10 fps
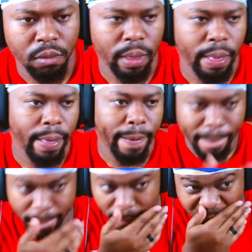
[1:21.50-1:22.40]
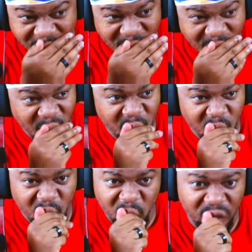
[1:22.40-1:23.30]
details in it that make it
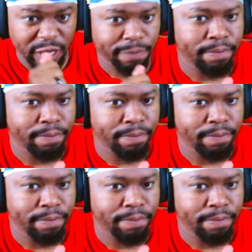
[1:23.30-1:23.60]
even better.